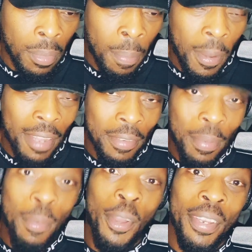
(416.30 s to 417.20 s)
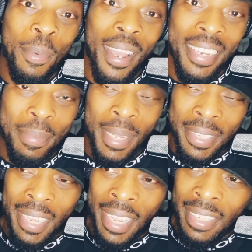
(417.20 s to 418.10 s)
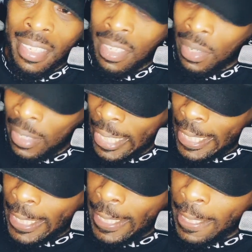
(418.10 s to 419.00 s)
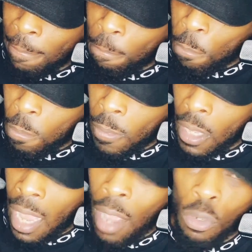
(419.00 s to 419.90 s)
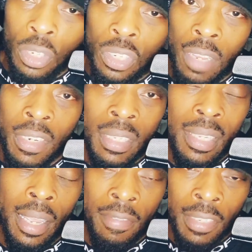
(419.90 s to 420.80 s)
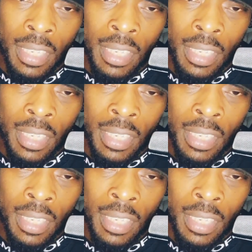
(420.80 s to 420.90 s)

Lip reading: apart from promoting the brand as Black Aesthetics, is to how do you achieve an aesthetic